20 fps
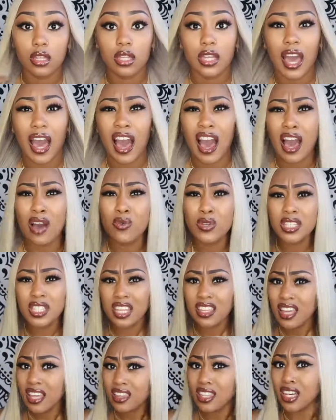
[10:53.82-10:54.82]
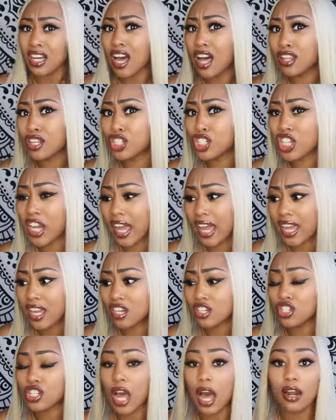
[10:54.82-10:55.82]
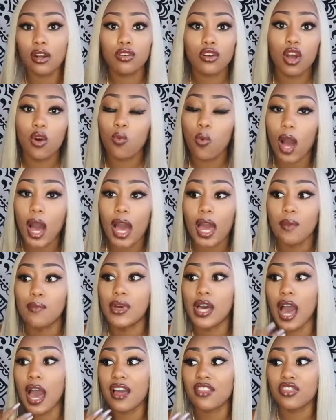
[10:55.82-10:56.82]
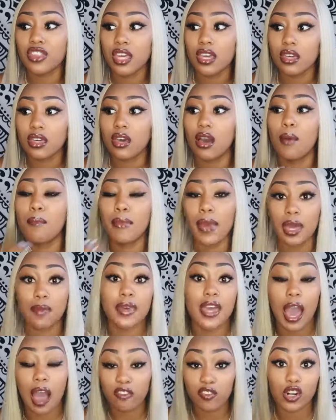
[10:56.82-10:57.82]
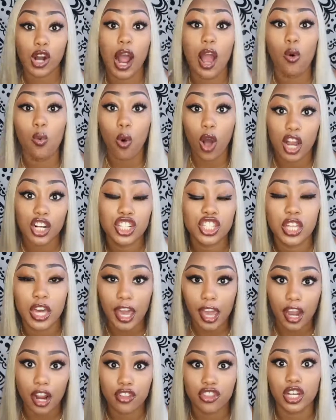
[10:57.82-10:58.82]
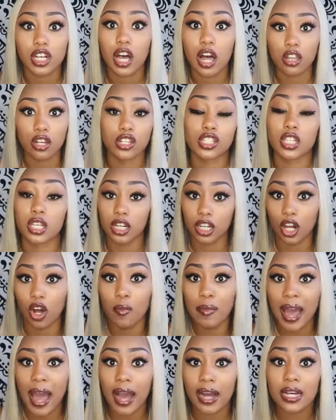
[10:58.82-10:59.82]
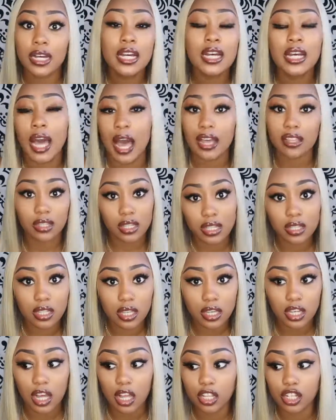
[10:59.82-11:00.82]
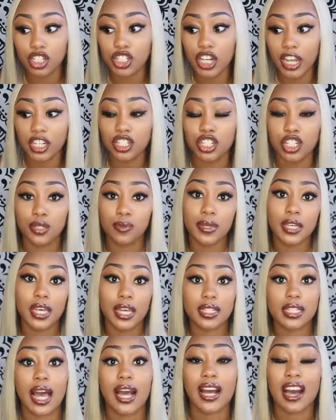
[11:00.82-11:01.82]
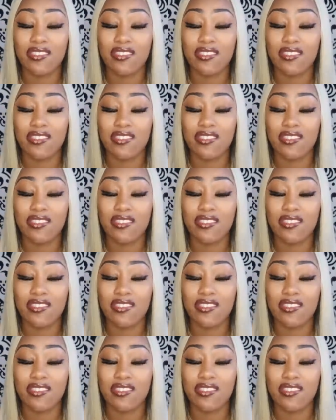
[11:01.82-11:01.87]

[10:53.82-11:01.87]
that the color changed. I don't know why, but I think maybe after I wash the hair, the color is gonna go back. I think the color changed just because I